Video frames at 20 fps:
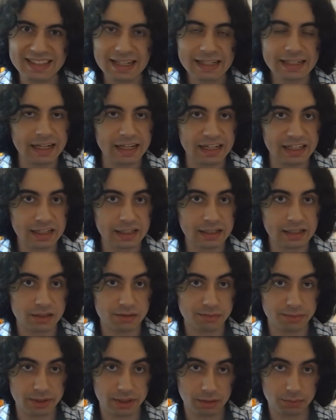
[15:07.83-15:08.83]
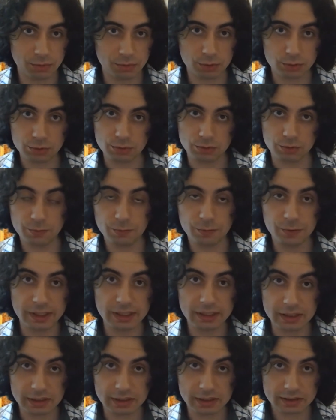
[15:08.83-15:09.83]
decade and has been able to
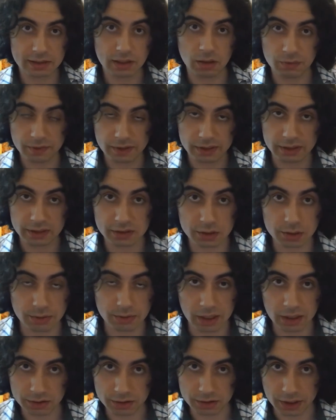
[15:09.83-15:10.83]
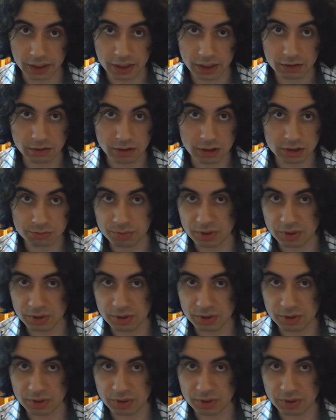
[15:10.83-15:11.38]
free itself and its surrounding areas,